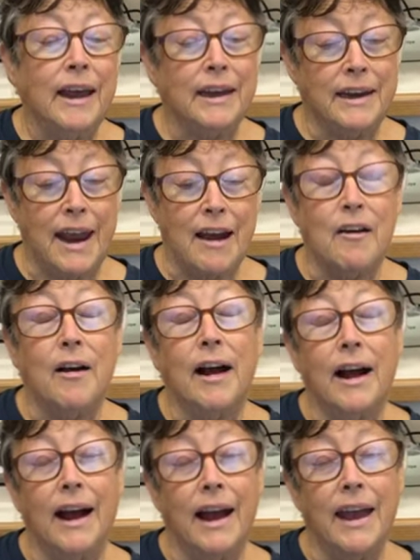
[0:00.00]
Now,
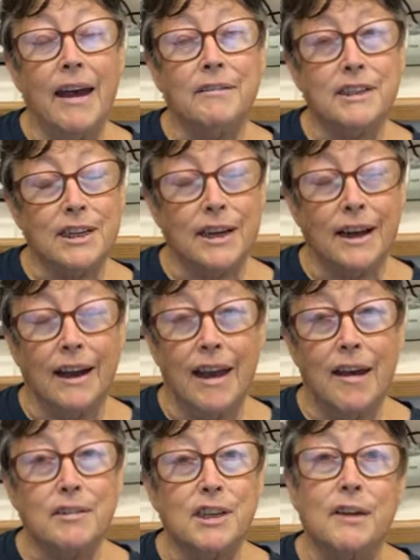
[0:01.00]
I have to I
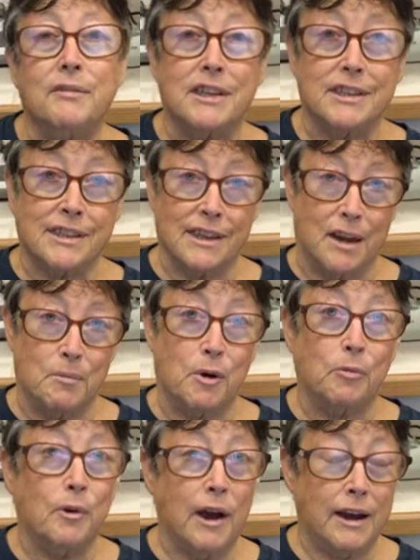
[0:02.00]
have to give a disclaimer
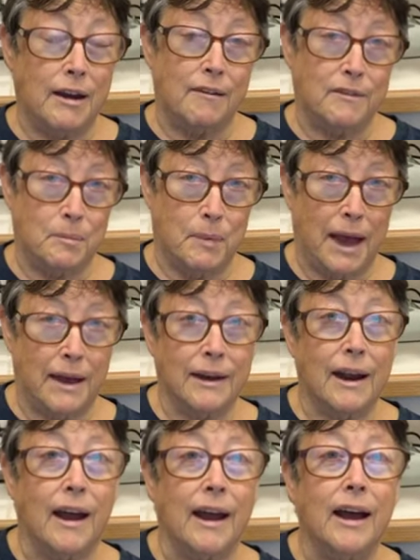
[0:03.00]
right off the bat.
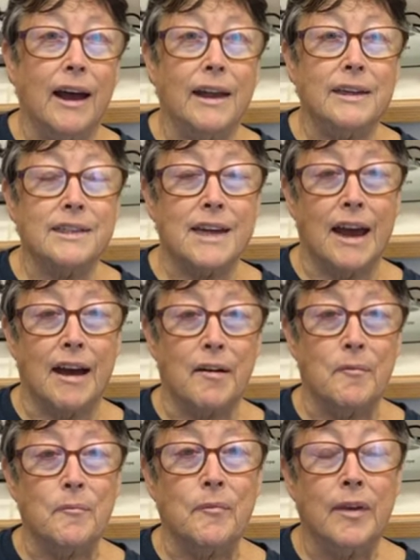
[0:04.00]
I got
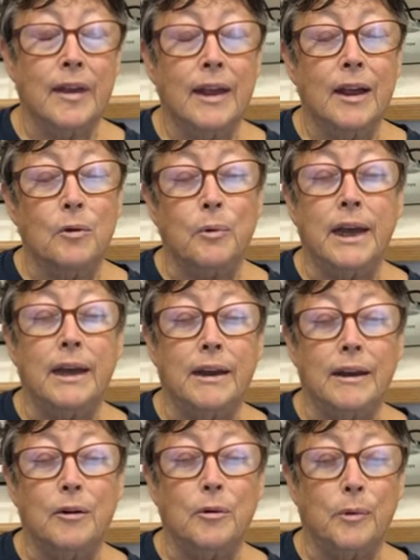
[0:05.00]
um, we
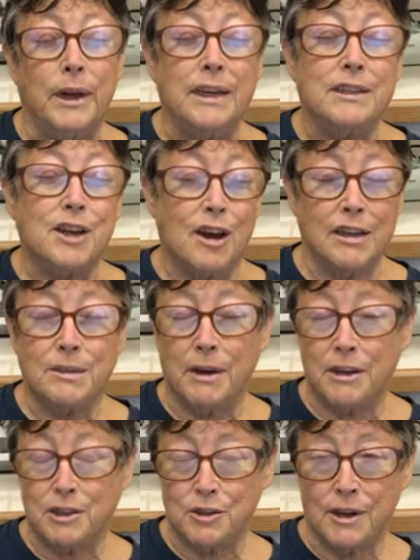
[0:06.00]
we talked
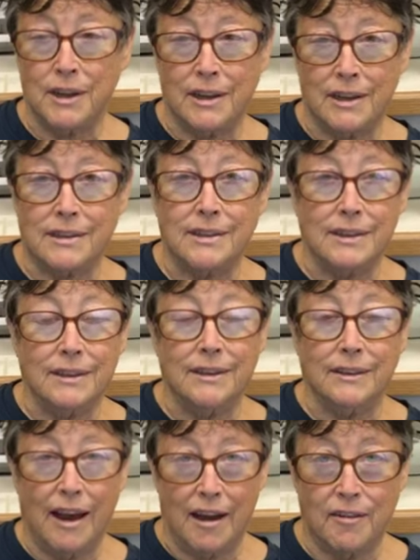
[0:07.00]
about doing this
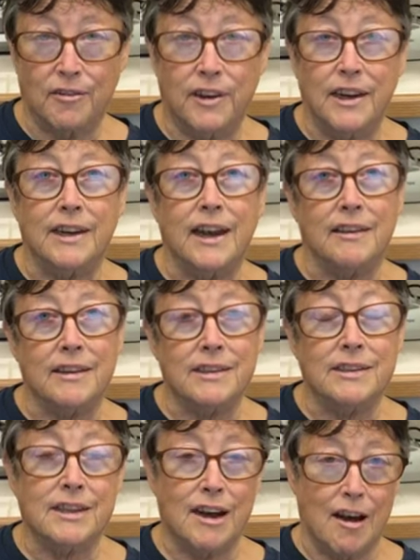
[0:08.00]
live feed and
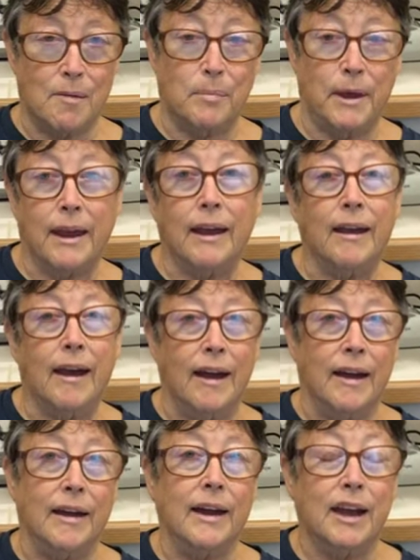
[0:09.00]
this topic
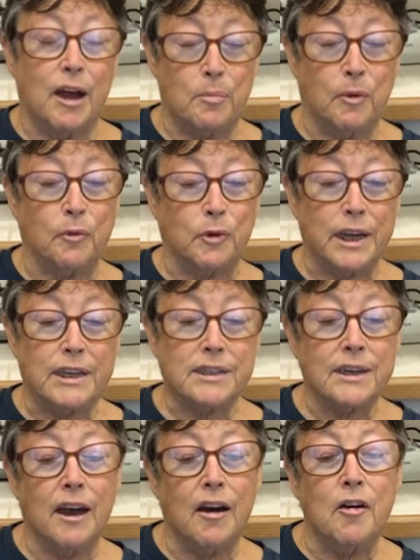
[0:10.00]
uh, a couple of weeks
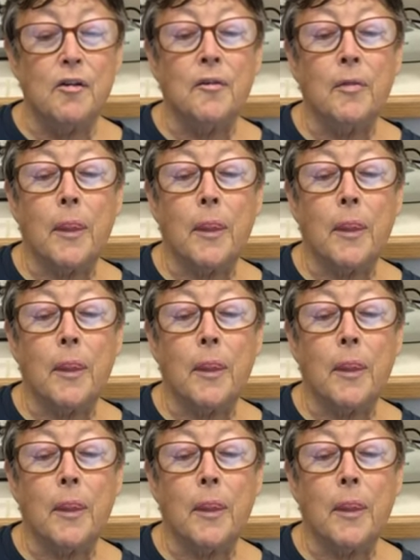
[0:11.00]
ago,